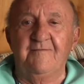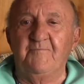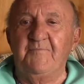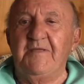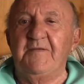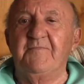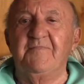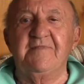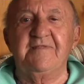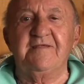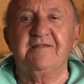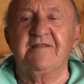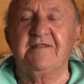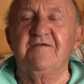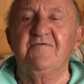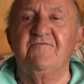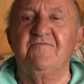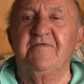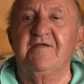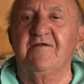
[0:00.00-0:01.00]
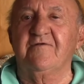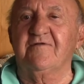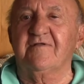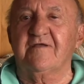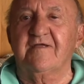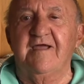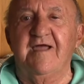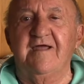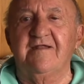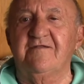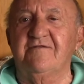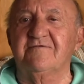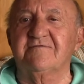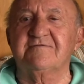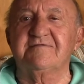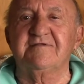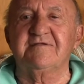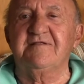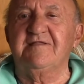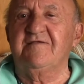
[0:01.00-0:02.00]
People that lived there in the
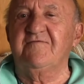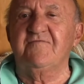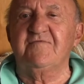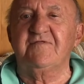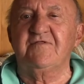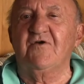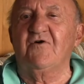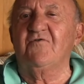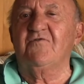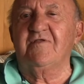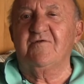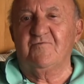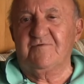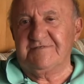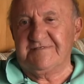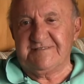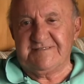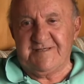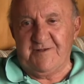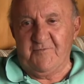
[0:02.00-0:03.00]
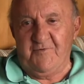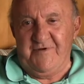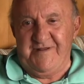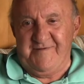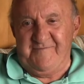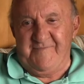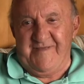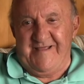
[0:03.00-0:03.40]
condos didn't even know there was a submarine